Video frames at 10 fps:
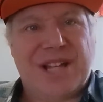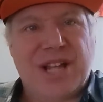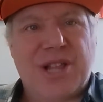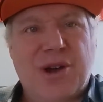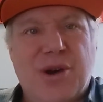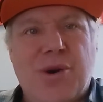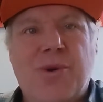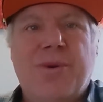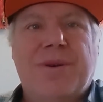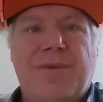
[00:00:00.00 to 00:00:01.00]

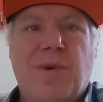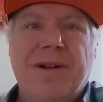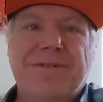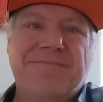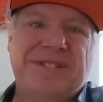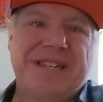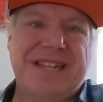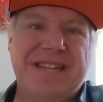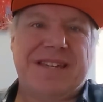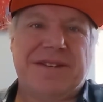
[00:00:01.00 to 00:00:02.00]
Hello, welcome to
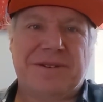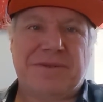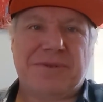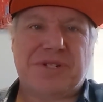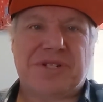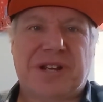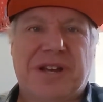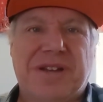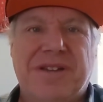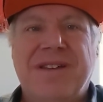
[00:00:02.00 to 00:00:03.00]
Geeking Out with
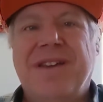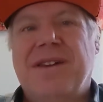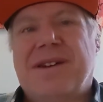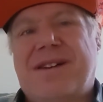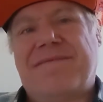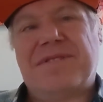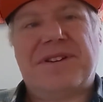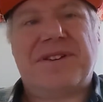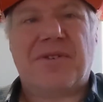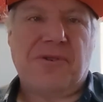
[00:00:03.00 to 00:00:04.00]
Shad. I haven't
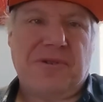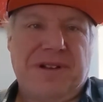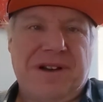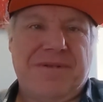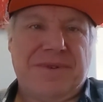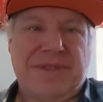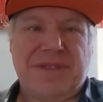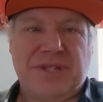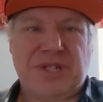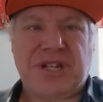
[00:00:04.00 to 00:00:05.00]
done a whole lot with
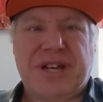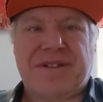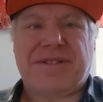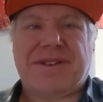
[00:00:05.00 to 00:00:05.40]
this channel